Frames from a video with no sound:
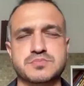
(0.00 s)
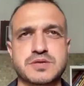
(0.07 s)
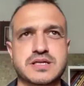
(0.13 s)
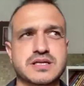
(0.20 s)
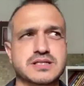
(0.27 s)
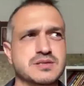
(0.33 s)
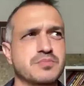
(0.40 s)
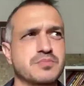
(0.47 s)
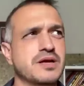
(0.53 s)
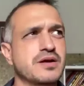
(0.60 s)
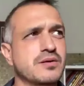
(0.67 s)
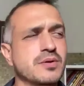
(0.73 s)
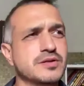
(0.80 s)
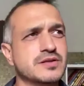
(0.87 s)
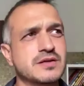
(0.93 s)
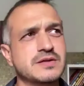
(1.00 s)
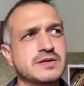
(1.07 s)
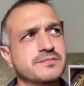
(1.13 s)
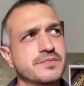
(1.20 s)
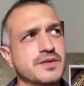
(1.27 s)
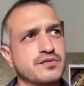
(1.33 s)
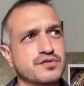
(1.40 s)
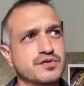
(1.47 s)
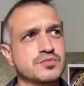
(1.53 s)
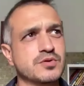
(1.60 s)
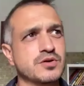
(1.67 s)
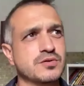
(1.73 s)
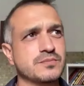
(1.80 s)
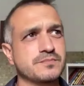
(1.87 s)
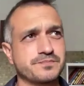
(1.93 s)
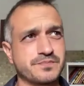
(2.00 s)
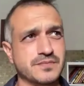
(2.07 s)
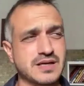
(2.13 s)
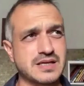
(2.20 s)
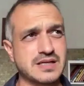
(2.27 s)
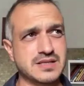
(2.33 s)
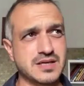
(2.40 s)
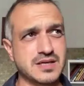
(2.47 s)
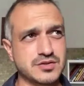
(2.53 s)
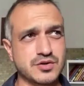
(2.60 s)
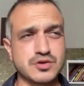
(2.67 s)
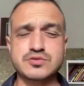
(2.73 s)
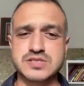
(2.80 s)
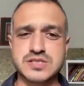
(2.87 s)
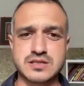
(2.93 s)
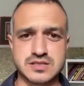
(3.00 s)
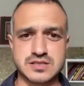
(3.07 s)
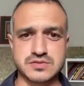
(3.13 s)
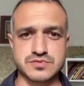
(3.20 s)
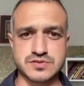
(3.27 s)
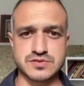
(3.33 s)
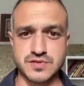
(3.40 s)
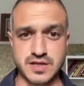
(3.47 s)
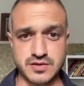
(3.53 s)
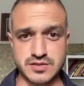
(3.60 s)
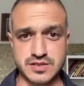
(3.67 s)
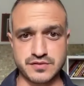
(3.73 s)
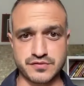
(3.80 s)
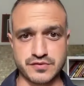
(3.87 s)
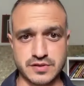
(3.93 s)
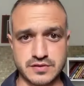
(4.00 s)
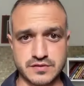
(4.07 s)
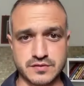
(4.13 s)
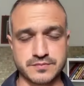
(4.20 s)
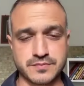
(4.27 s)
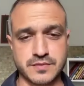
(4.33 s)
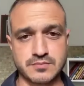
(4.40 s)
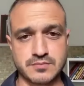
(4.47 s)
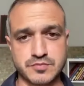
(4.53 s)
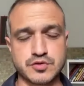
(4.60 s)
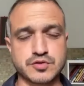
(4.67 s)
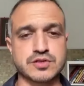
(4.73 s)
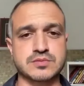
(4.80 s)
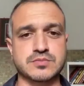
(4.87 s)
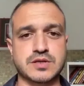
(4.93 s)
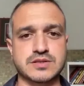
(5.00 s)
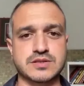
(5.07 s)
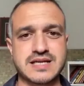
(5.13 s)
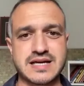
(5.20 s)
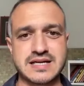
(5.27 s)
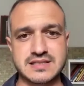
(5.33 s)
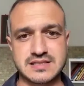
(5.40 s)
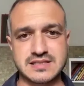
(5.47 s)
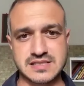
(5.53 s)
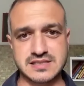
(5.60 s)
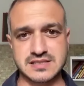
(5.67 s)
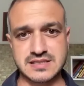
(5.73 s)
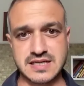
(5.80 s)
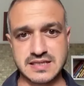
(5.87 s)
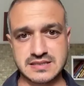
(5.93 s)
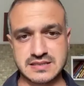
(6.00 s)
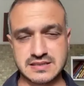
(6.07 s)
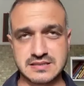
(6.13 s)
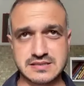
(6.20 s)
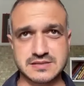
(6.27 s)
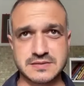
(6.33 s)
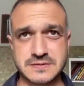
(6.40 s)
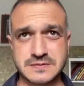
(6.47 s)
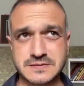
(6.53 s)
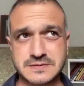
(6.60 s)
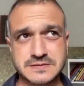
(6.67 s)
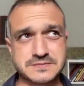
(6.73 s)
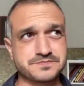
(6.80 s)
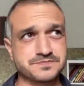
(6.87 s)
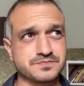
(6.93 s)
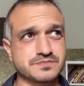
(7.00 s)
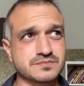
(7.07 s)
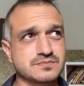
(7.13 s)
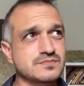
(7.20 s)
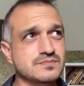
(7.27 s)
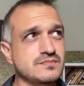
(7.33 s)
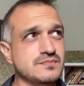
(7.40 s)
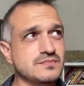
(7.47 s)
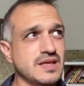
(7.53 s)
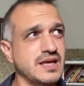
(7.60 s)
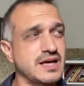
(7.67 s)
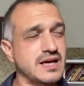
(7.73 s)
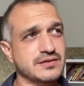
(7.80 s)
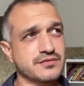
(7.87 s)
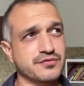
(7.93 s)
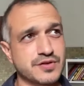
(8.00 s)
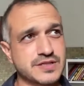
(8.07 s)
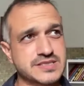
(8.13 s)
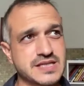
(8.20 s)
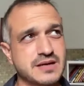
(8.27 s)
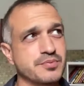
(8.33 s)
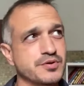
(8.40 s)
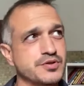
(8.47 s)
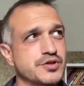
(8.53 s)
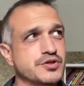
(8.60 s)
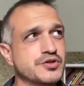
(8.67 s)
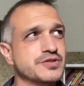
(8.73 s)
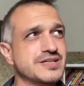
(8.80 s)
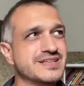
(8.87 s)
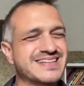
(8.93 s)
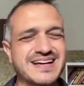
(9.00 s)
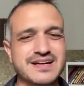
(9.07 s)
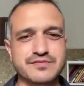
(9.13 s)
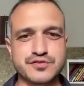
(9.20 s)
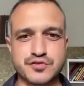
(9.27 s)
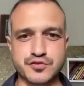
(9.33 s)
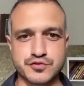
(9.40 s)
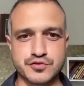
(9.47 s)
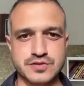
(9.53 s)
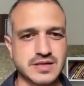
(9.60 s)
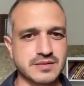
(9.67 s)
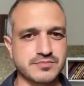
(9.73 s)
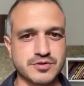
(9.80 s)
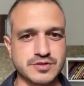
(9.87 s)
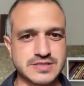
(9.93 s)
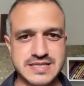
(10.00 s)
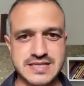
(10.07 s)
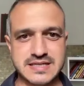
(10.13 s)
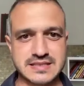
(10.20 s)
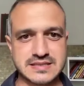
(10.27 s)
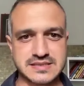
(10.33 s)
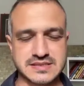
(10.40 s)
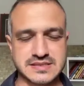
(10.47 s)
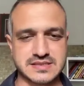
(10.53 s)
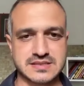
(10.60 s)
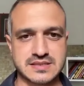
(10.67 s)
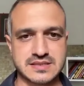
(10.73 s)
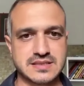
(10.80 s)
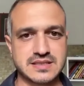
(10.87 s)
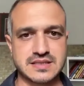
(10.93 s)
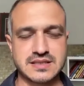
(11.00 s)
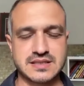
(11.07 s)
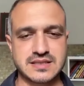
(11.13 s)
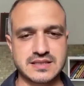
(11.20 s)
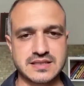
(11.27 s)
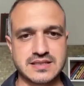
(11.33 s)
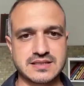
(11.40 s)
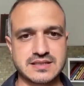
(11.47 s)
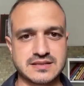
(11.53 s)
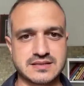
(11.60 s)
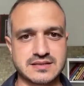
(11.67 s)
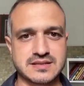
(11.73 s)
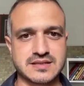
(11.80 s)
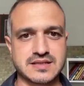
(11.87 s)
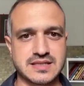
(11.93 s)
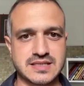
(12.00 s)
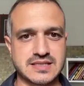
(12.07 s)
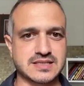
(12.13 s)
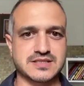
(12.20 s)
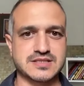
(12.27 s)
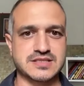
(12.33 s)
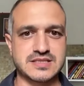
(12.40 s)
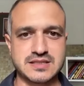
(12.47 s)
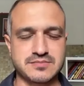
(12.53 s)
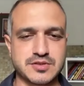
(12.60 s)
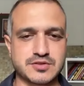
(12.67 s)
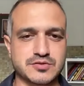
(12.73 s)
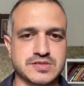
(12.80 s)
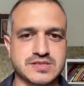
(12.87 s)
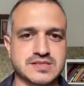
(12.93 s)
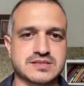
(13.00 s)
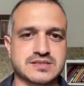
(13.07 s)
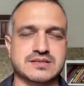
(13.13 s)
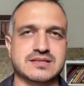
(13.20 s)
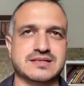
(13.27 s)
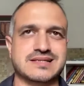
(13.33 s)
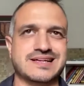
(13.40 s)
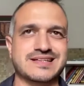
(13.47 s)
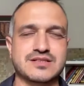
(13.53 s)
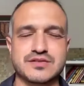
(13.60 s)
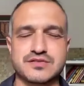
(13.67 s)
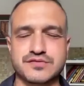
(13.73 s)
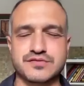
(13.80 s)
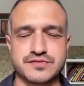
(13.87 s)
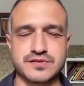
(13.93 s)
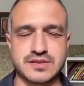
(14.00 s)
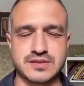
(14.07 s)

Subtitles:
peak as a player. But football in those years was very different. I'm talking about the 80s and the 90s. And for example, you couldn't have two number 10s in a team. It was kind of